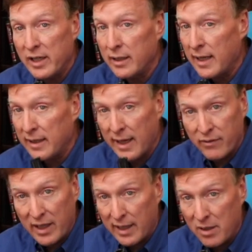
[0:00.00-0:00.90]
it and they
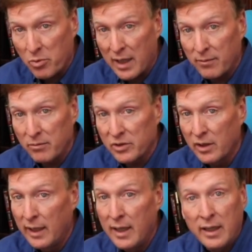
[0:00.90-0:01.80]
haven't had any problems.
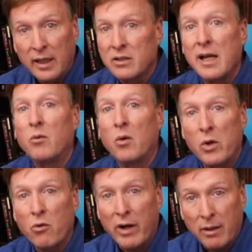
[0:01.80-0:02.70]
It's not what
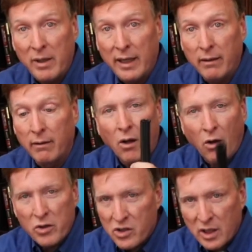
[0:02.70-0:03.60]
we recommend.
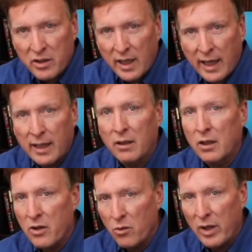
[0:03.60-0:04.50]
Always check the
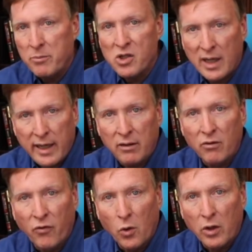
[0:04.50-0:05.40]
catalog or the website
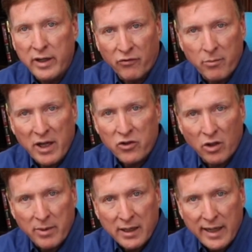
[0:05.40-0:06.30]
for information
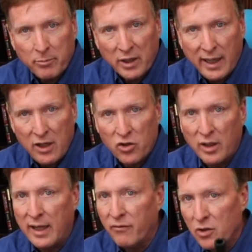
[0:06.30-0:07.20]
about application,
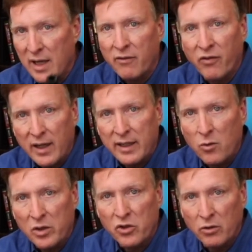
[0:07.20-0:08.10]
and if you're not finding
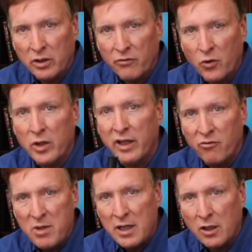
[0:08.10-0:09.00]
what you're looking for,
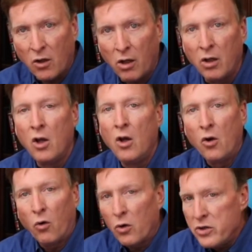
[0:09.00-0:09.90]
give me a call,
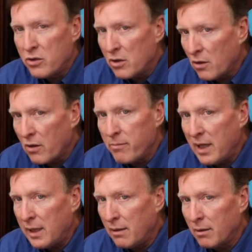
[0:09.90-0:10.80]
or you can call the
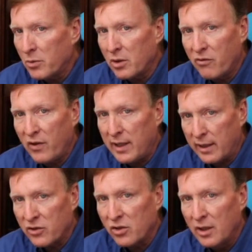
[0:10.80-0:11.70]
main number at
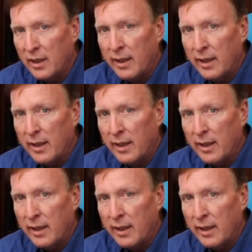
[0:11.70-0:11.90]
Phoenix,